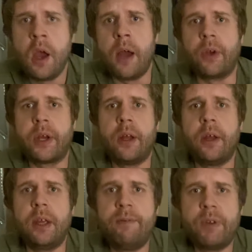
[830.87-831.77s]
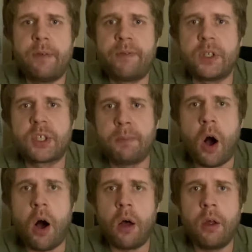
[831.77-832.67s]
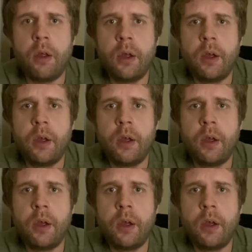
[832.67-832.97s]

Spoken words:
And they're going to, even if it's small,